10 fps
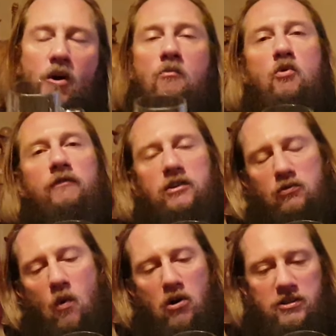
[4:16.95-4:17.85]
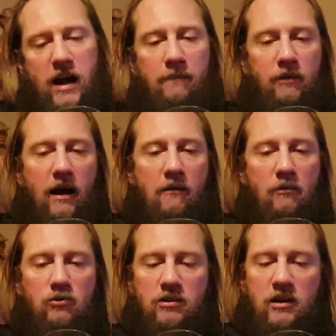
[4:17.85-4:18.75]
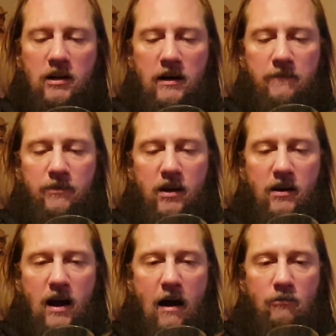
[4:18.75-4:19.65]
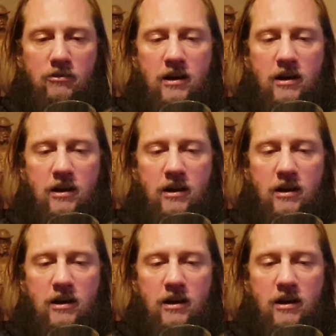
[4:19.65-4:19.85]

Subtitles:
moving towards that, but I would